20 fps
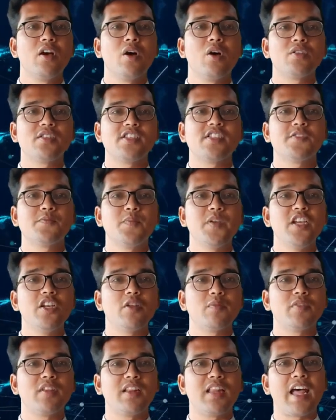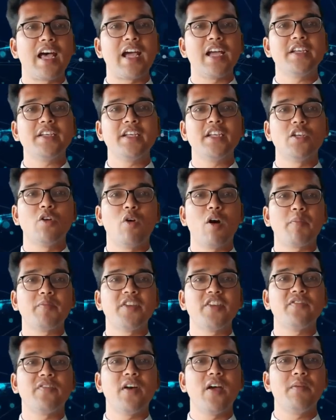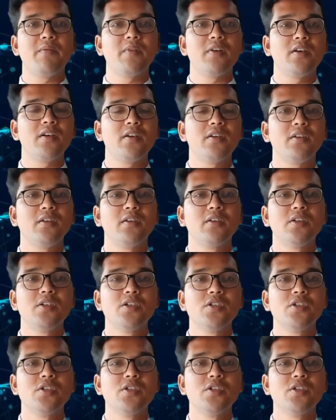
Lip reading: on the speed of the light in optic fiber,